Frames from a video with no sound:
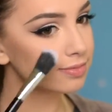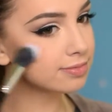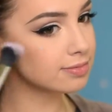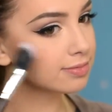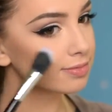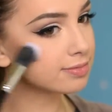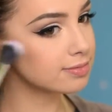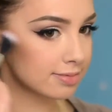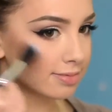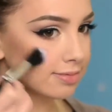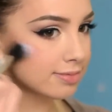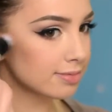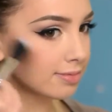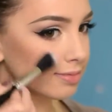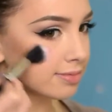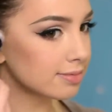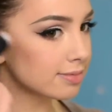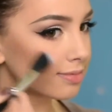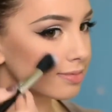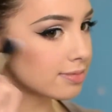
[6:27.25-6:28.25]

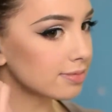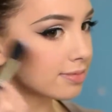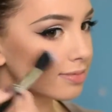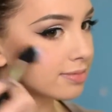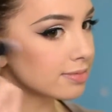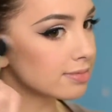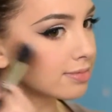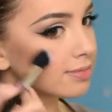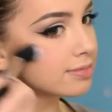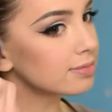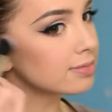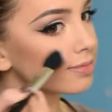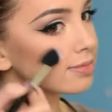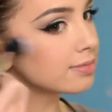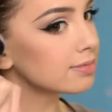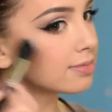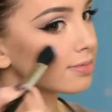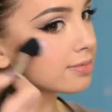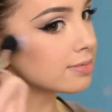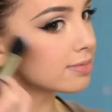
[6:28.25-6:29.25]

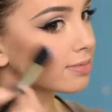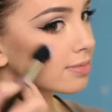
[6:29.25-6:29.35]
(no one is talking)